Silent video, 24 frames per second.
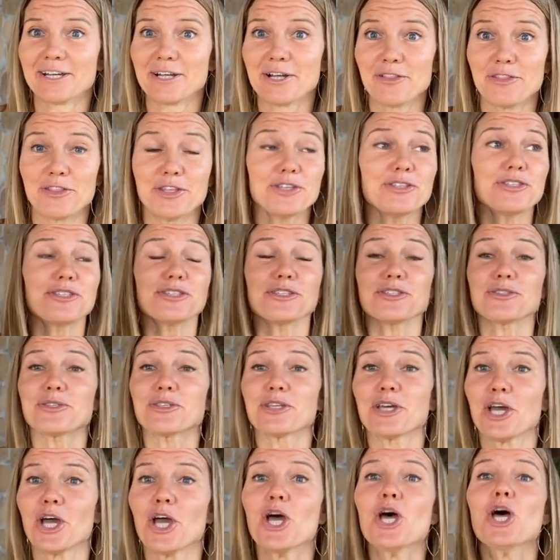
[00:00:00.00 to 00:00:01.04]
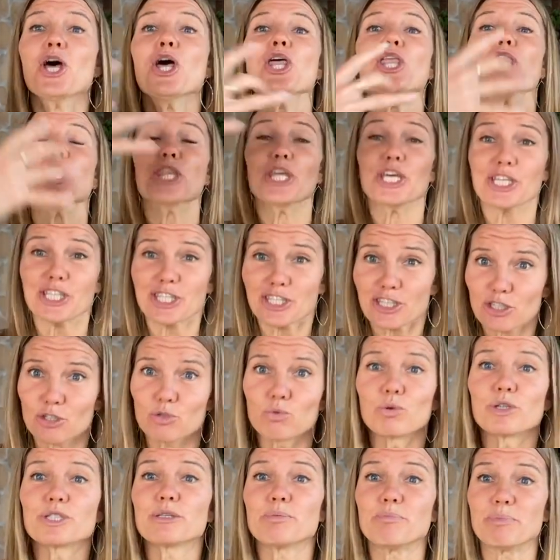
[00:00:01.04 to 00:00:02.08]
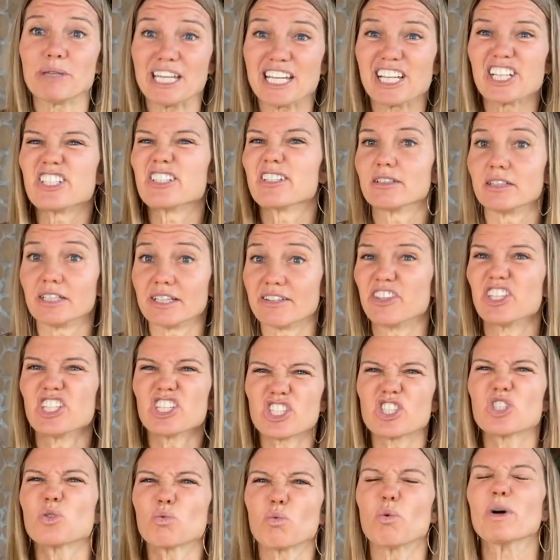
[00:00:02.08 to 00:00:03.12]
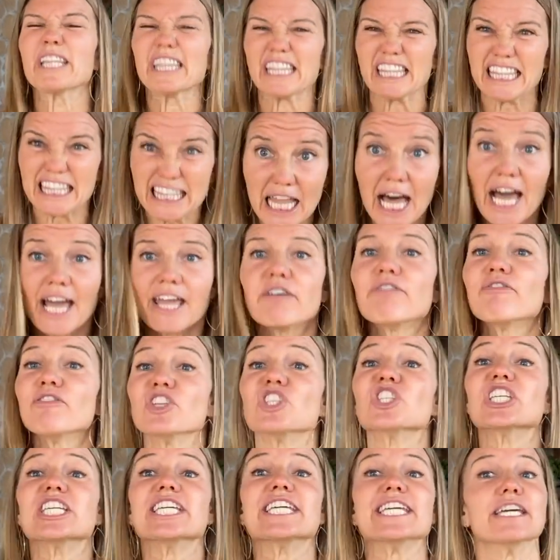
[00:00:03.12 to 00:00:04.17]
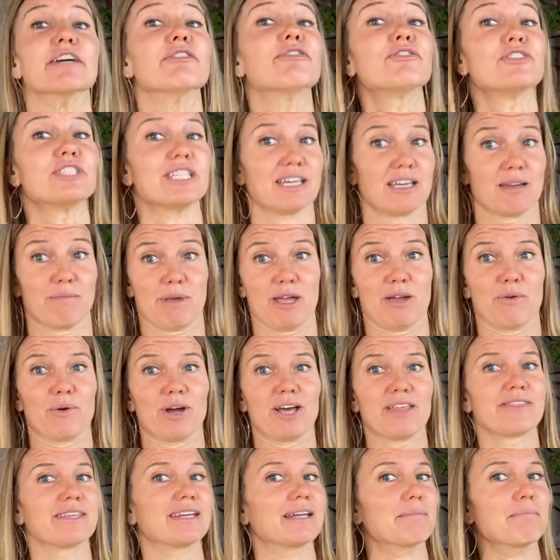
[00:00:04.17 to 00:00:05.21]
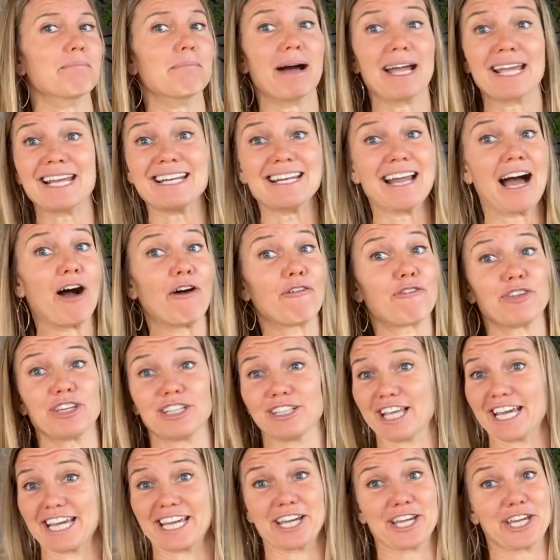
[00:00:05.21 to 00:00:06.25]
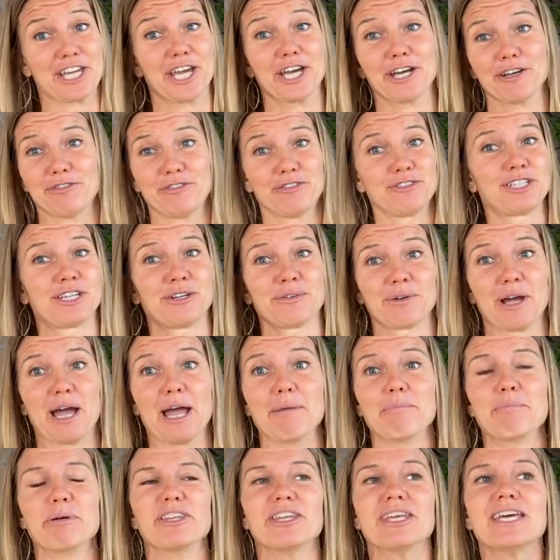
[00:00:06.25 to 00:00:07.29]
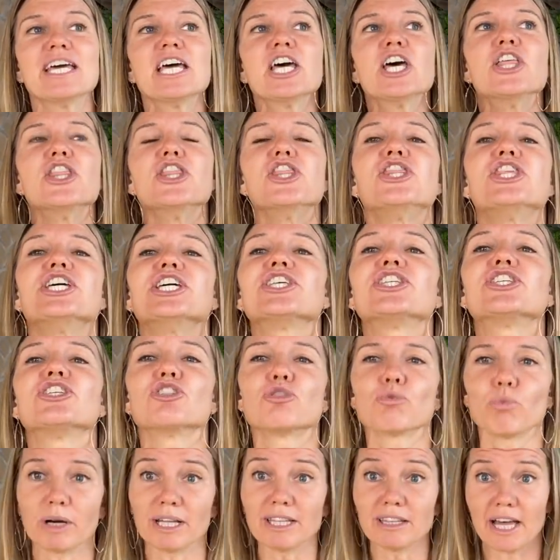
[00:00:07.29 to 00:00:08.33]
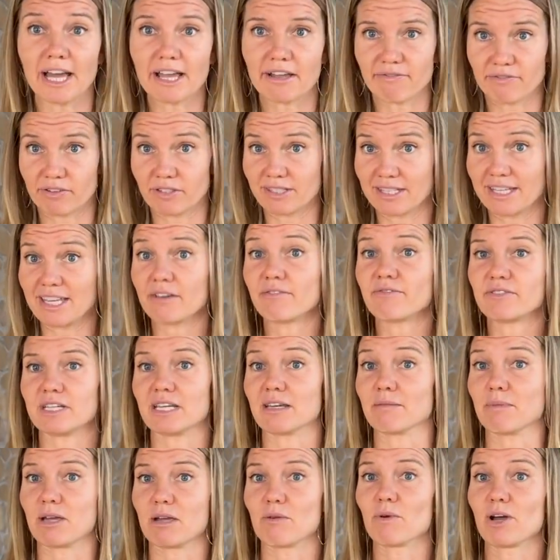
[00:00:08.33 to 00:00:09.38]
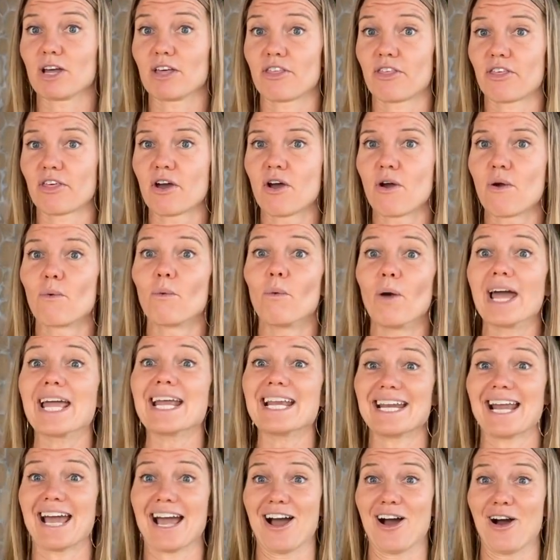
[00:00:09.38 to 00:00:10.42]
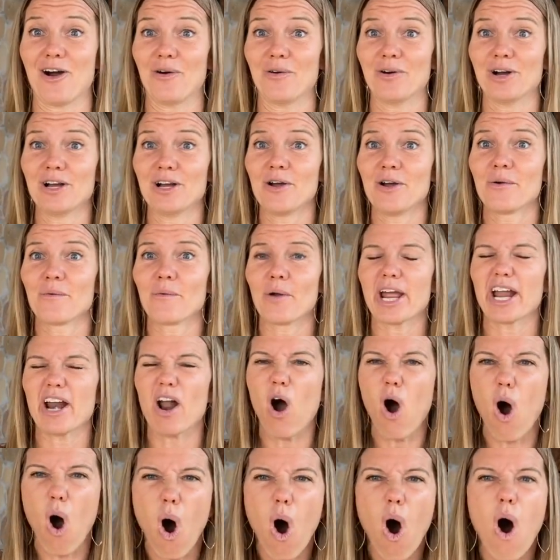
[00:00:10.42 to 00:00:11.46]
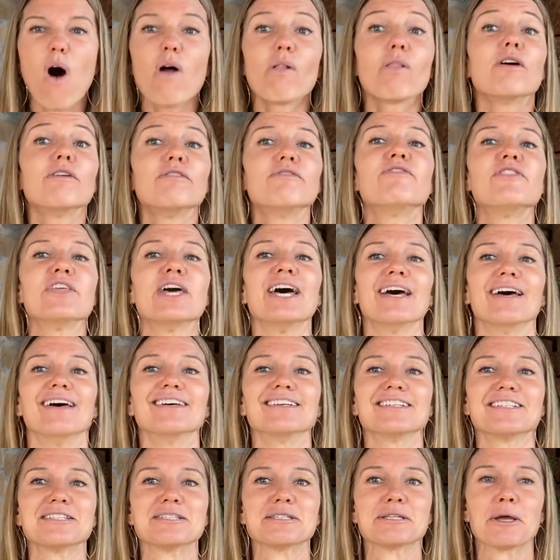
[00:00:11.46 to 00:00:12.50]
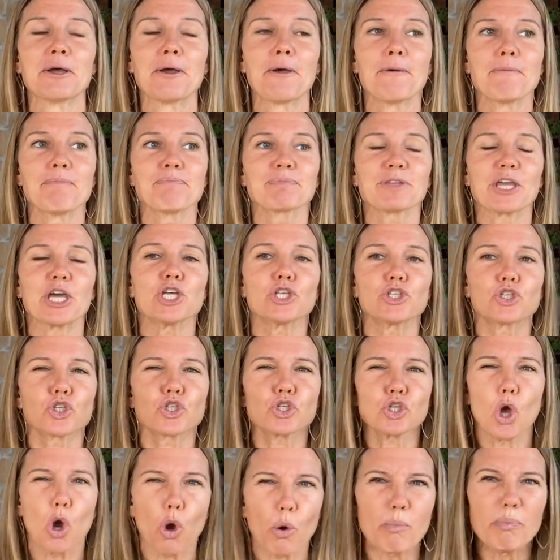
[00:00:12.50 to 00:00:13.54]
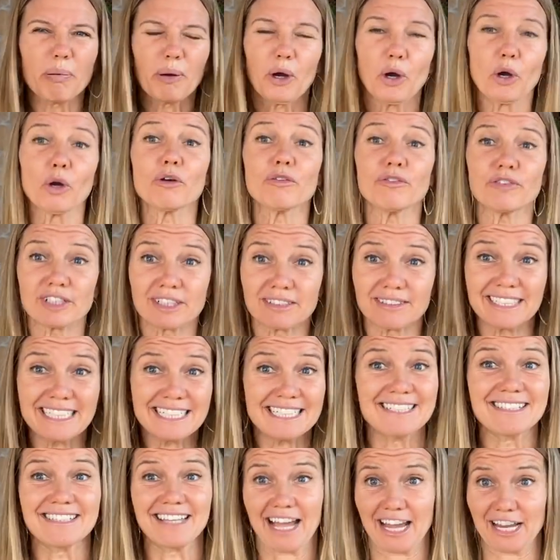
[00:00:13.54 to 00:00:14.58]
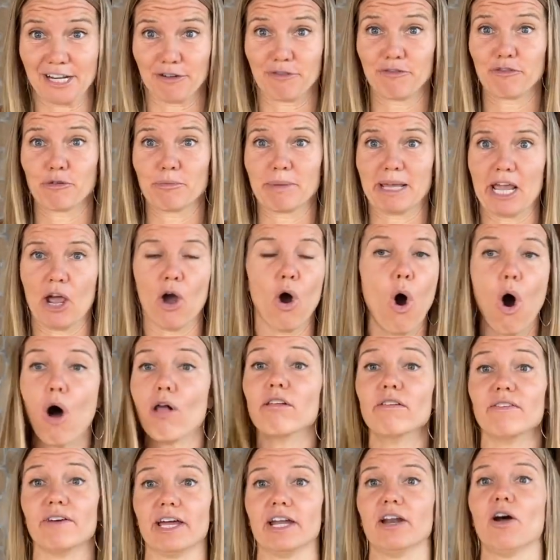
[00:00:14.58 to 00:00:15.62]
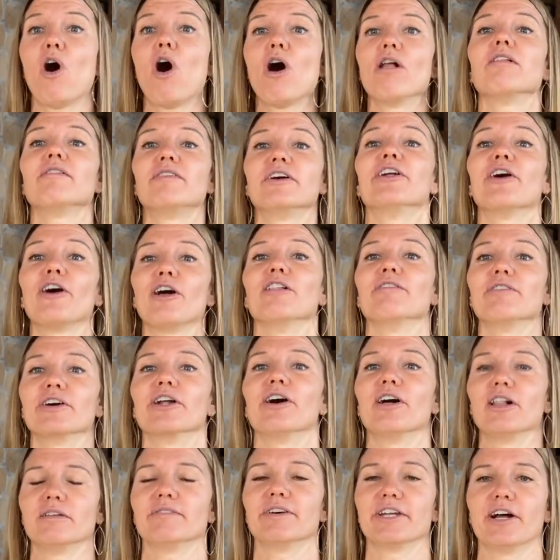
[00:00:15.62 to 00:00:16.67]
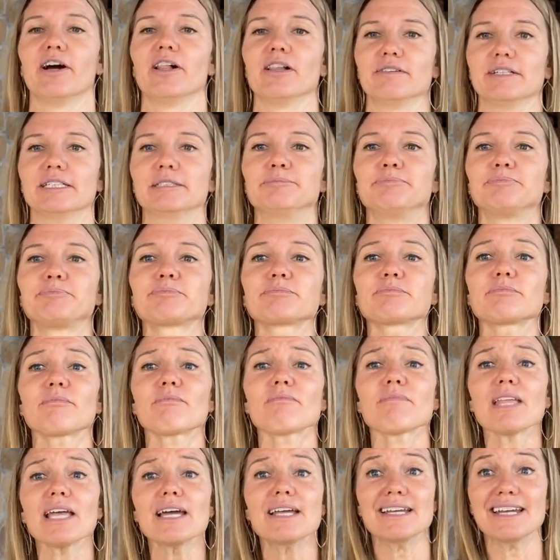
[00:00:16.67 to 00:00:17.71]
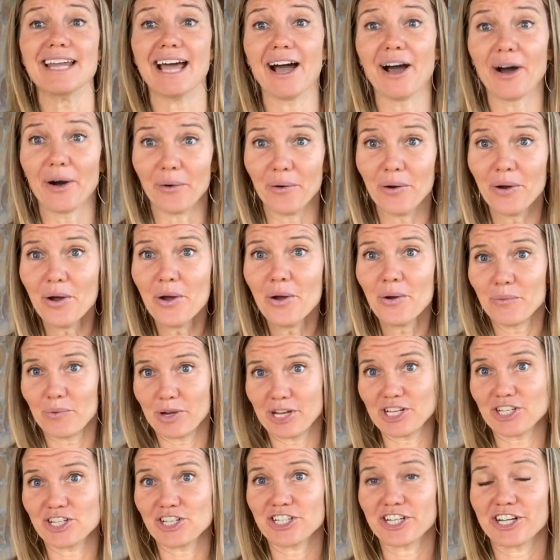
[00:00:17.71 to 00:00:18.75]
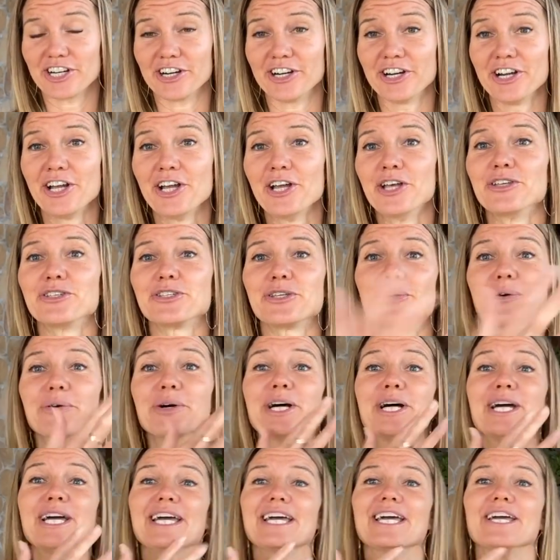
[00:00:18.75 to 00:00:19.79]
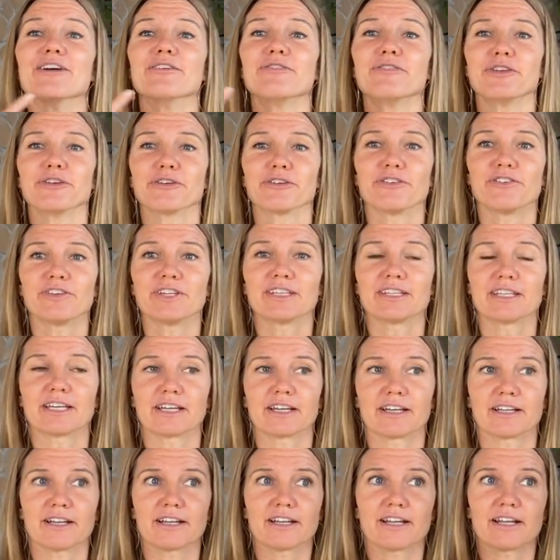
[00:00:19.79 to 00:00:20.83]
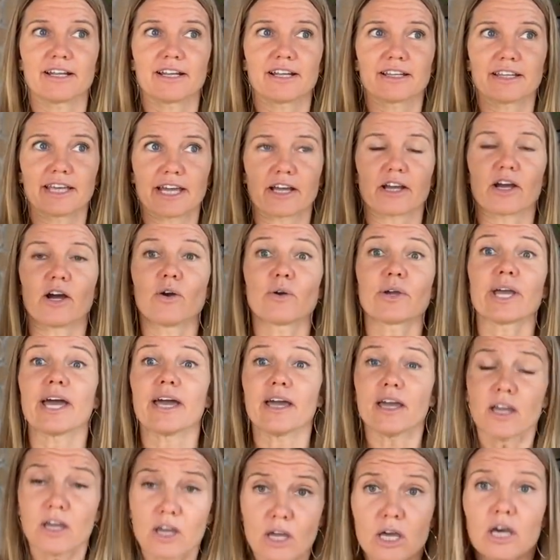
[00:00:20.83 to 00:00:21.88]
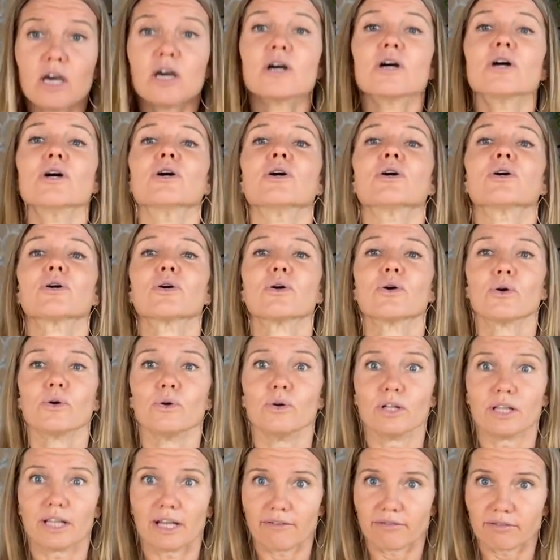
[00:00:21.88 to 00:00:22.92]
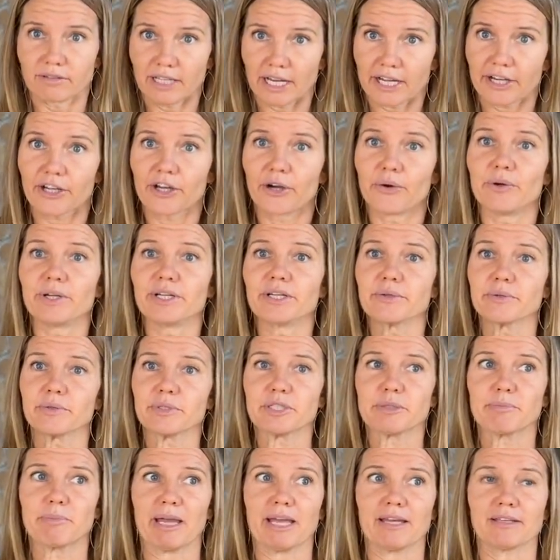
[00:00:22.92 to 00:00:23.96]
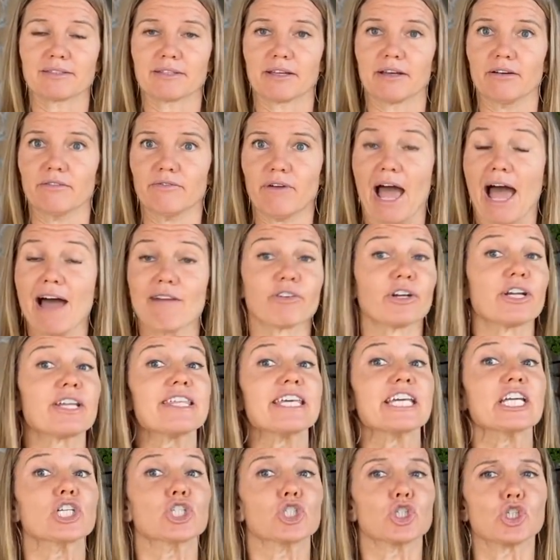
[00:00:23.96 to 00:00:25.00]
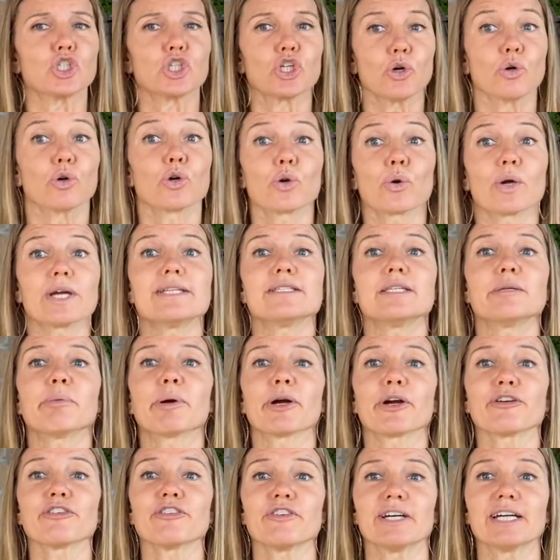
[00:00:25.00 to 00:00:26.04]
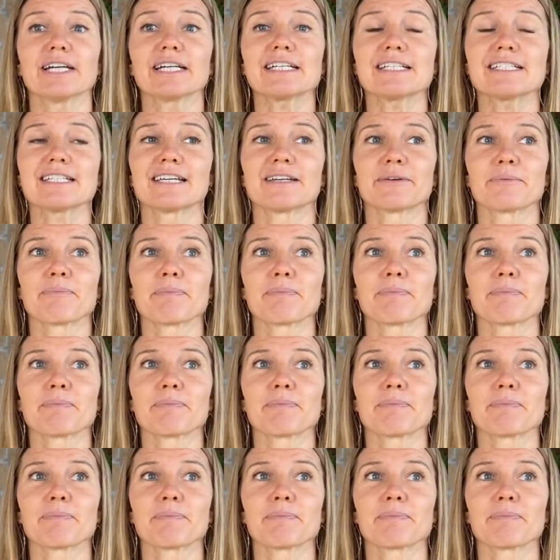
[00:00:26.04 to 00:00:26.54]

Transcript: This is what's being delivered. This is what life is gifting me with. And it might not feel like a gift, right? But this is what life is gifting me with right now, right? All of this is so perfectly designed for me. All of it, all of it, all of it, all of it, all of it. And now we can share. So if you're feeling like, okay, cool, I've let go into a space of everything is so crazy perfect,